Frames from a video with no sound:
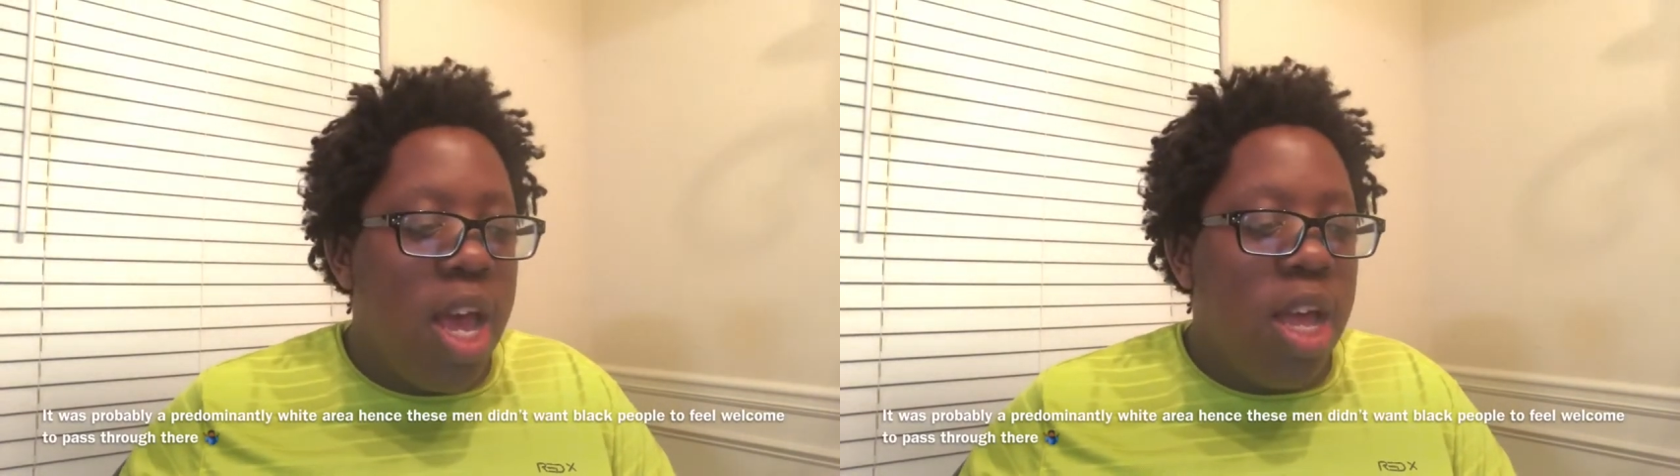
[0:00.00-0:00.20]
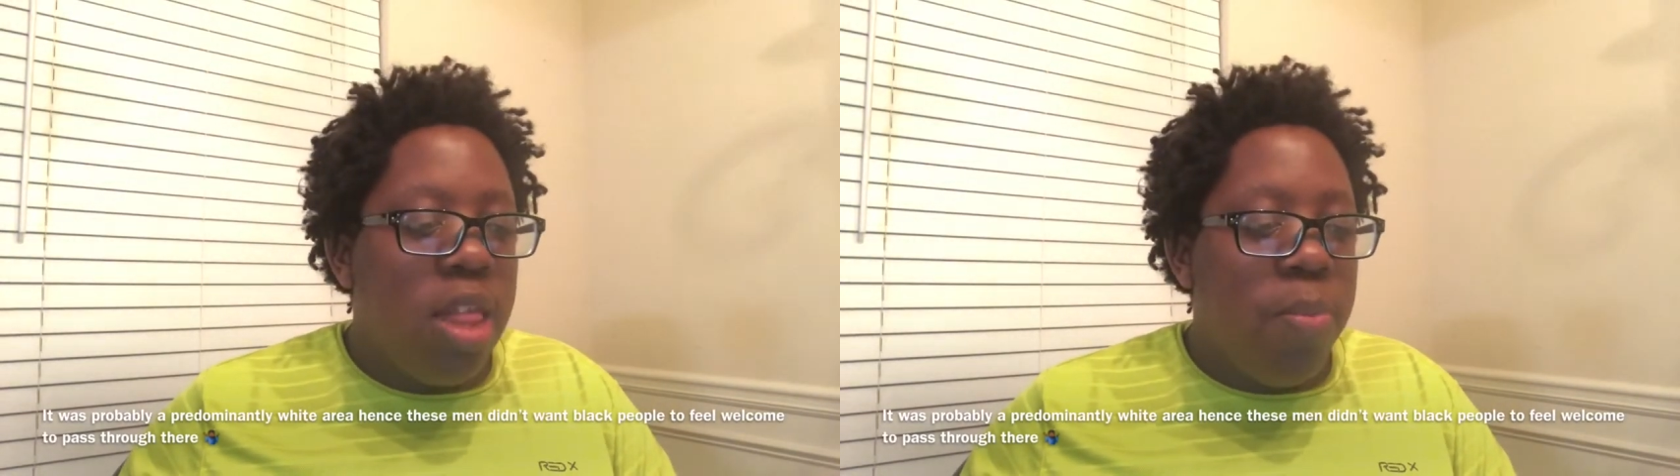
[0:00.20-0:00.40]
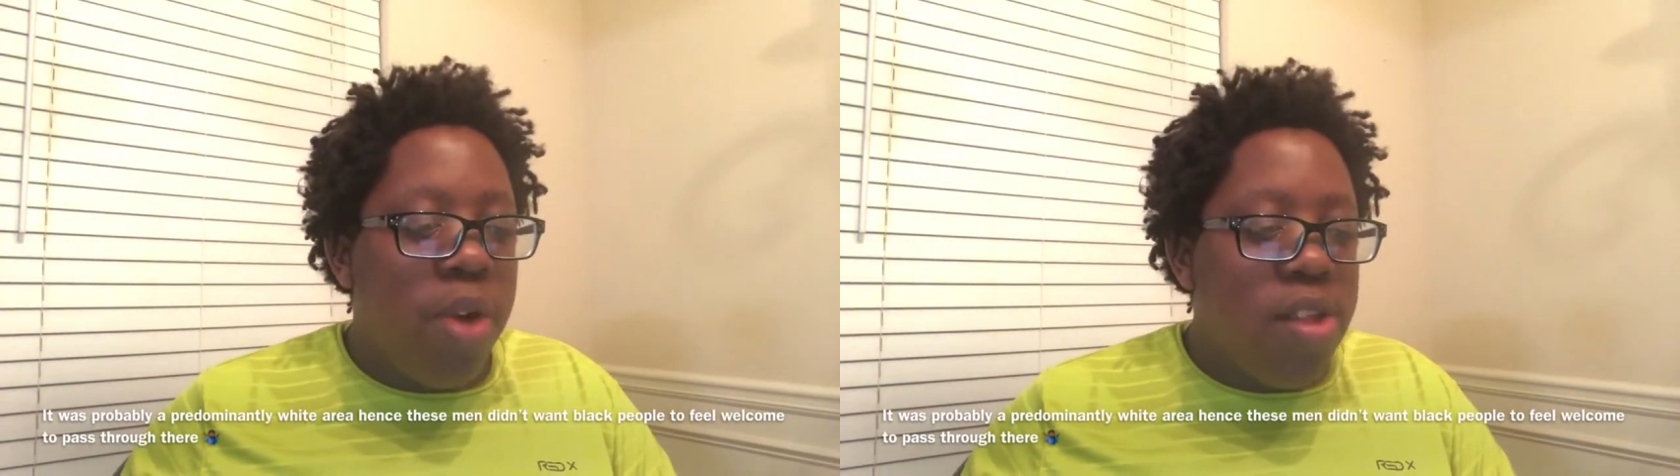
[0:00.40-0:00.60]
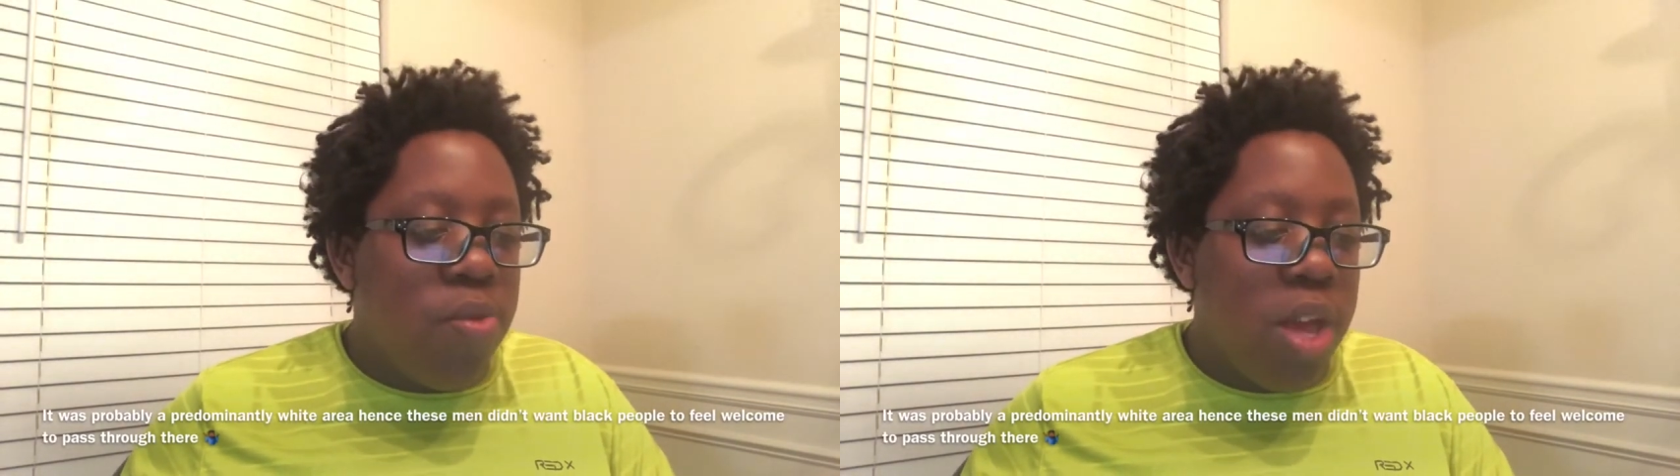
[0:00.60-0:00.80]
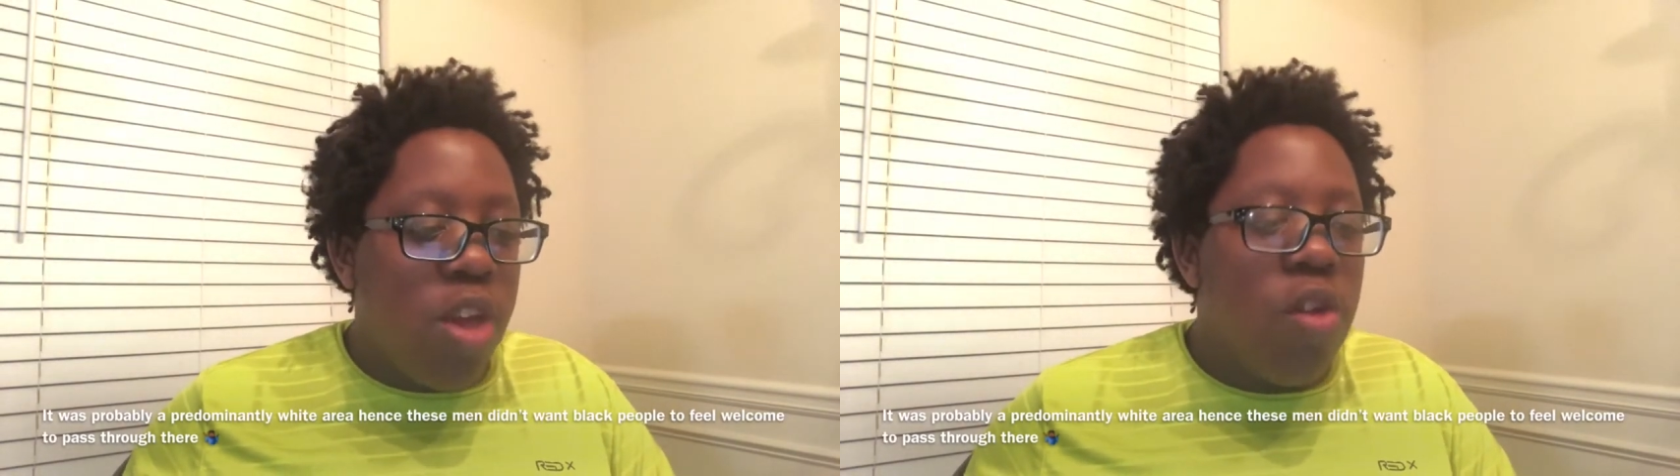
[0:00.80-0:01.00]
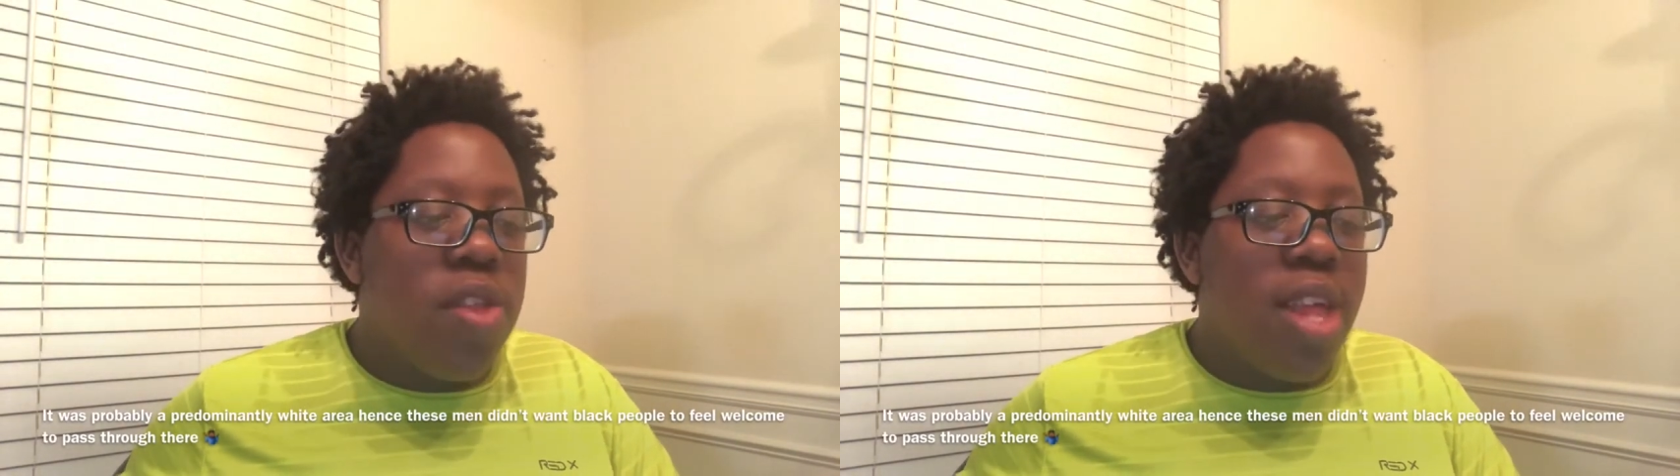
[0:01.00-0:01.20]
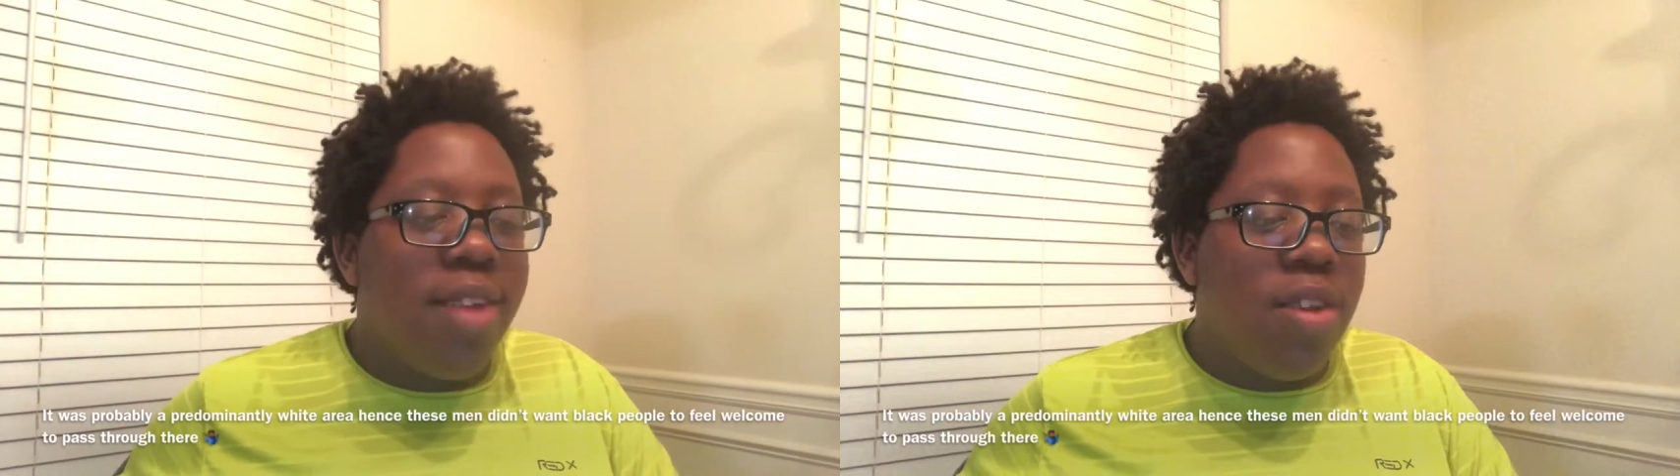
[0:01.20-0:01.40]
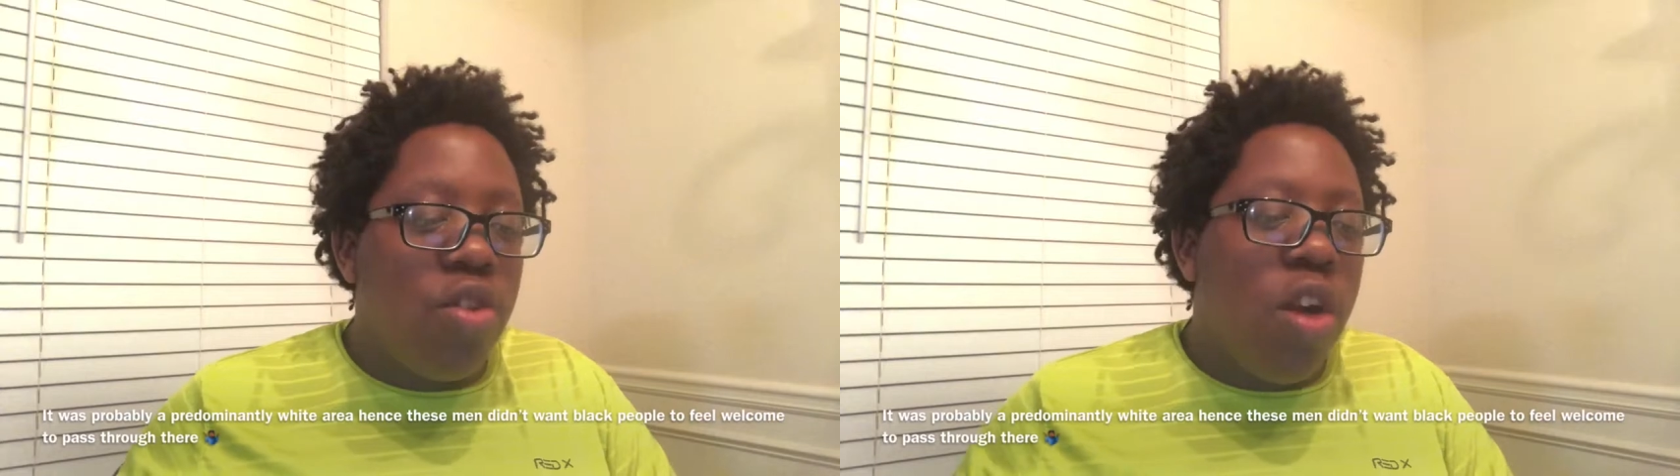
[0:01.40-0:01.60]
The Brunswick News,
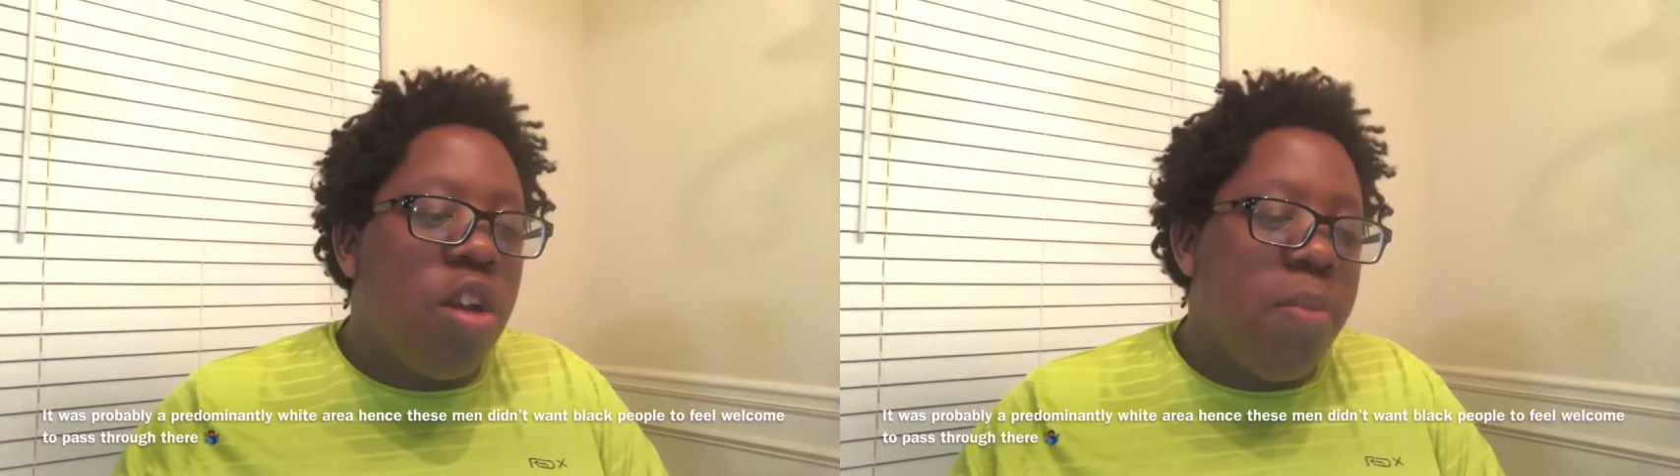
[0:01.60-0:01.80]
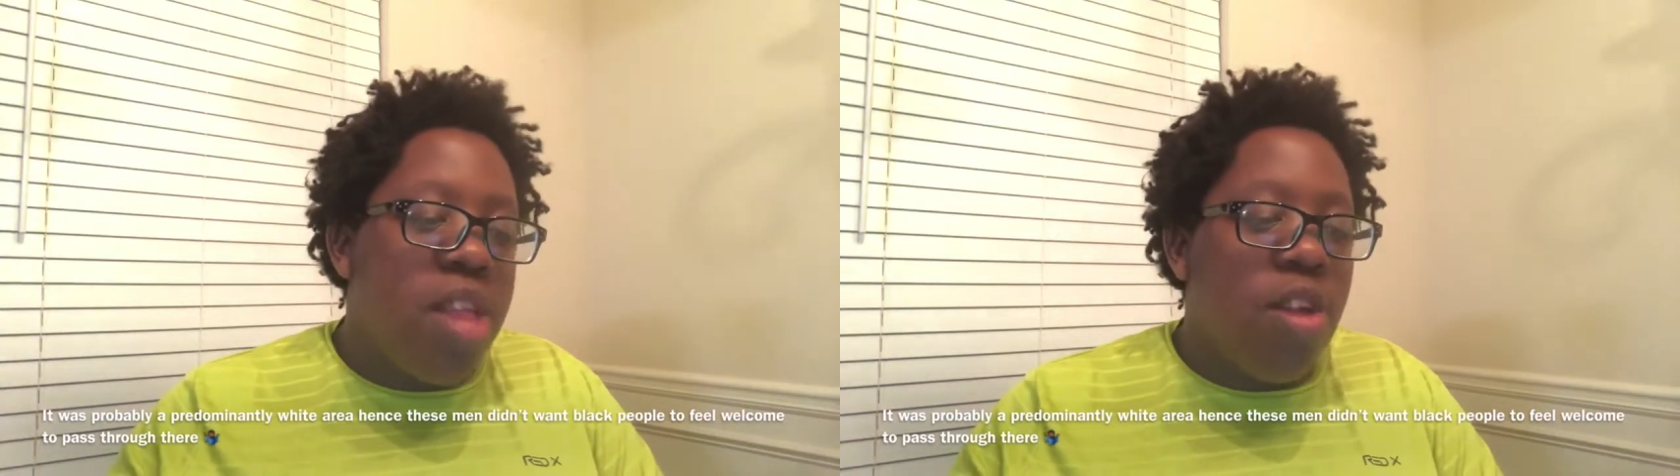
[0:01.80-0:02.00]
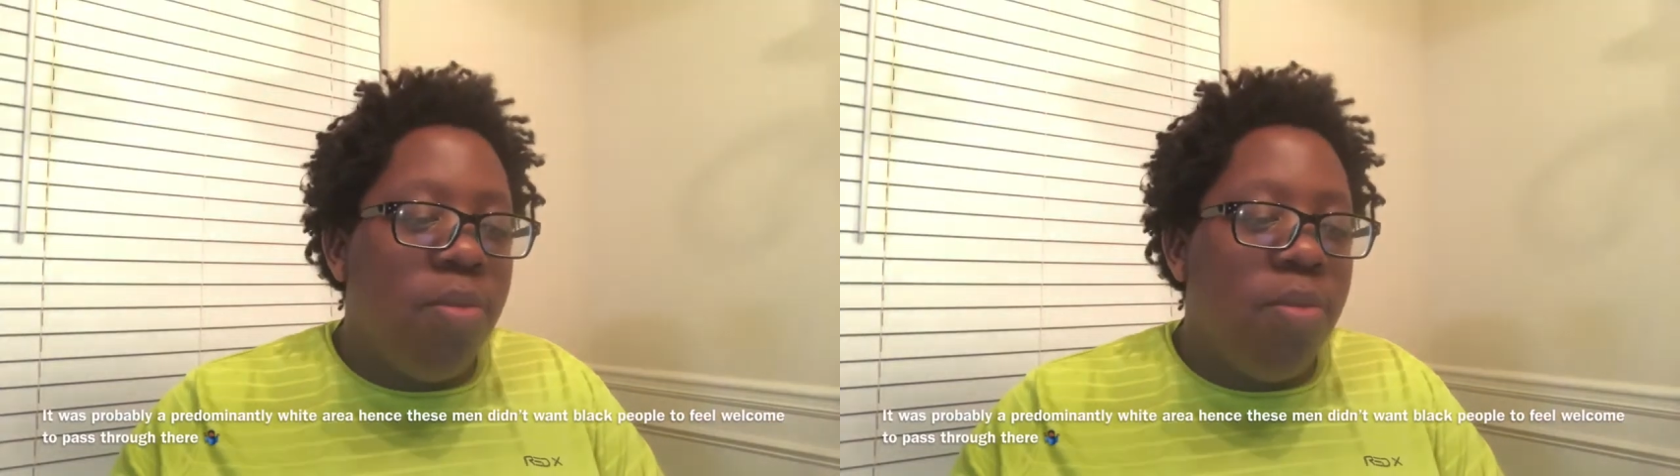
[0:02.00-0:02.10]
citing documents